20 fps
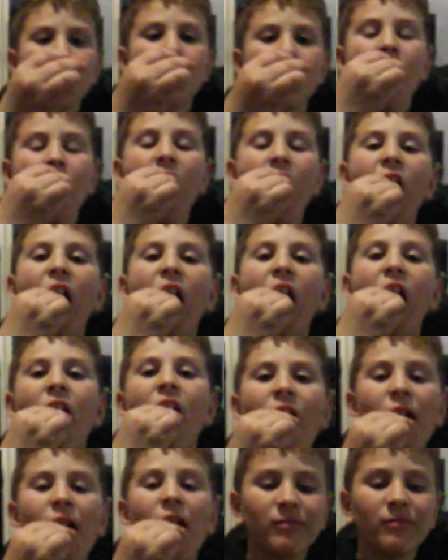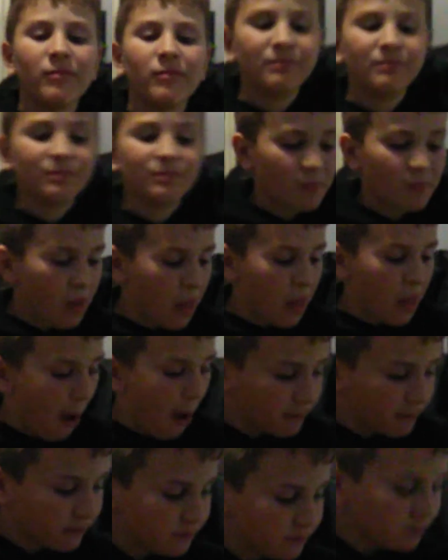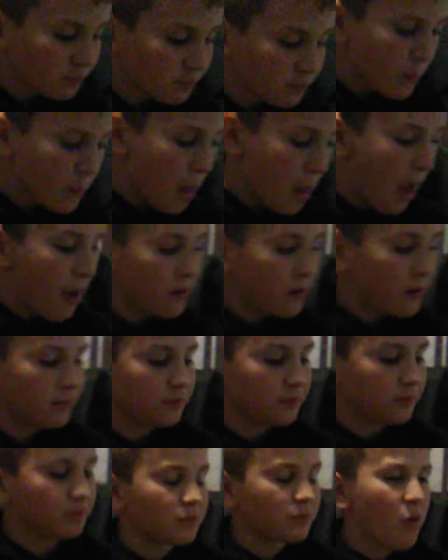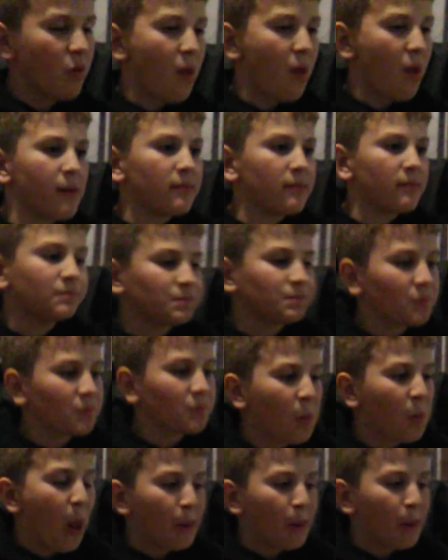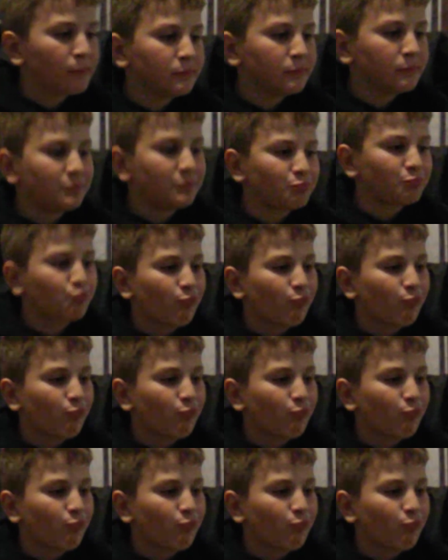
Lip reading: (no one is talking)